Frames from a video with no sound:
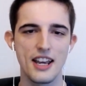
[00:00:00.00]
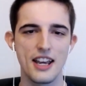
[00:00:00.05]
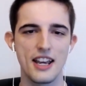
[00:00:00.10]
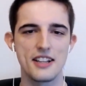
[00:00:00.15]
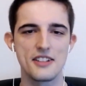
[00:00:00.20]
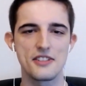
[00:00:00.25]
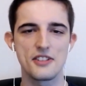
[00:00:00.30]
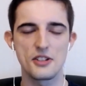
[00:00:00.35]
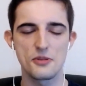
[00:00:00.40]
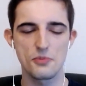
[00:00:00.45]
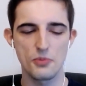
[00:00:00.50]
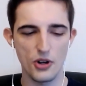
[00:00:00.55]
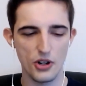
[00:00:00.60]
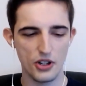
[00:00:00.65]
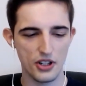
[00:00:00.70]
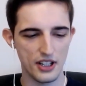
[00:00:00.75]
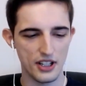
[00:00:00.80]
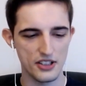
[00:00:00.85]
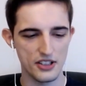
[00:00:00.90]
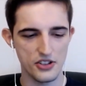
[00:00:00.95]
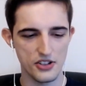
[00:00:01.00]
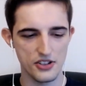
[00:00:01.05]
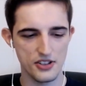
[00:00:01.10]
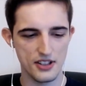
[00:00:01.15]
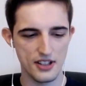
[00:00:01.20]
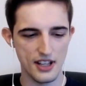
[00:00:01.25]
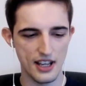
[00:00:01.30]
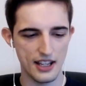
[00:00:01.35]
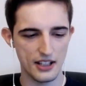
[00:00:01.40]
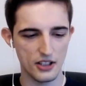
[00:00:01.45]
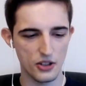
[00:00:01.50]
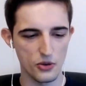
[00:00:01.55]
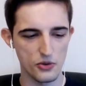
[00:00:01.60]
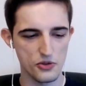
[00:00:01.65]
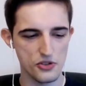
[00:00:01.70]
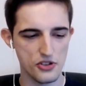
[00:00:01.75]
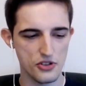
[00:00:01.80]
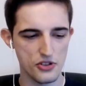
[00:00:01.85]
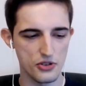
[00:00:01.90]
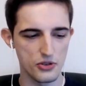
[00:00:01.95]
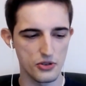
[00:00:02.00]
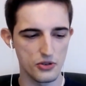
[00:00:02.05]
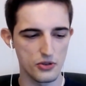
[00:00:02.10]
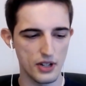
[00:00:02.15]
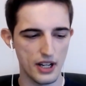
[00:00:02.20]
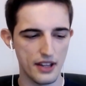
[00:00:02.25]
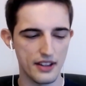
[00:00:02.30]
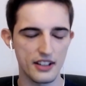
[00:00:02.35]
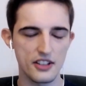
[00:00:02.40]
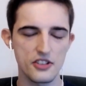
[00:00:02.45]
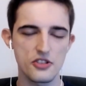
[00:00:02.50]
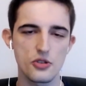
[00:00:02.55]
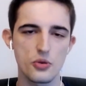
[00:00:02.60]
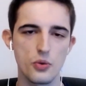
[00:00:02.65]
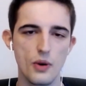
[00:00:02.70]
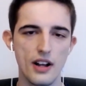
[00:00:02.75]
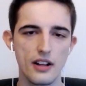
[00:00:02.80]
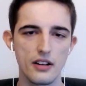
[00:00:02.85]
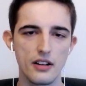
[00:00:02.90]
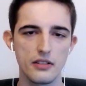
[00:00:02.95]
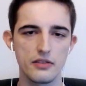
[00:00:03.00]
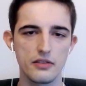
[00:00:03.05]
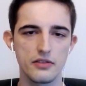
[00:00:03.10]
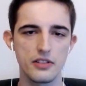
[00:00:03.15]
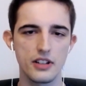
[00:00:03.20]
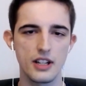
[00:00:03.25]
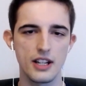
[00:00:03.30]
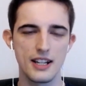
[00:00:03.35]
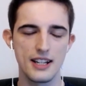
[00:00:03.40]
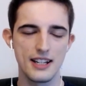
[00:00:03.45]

It's this book, it goes through, I think it's 12